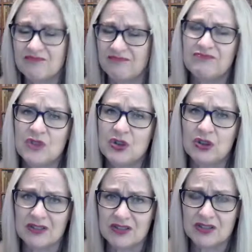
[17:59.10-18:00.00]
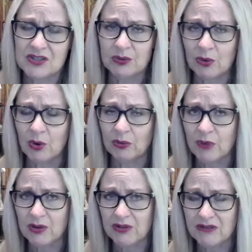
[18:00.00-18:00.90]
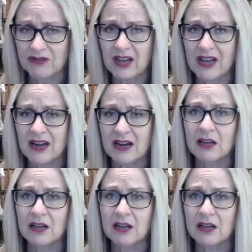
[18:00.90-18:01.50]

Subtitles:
you can sue on both if they are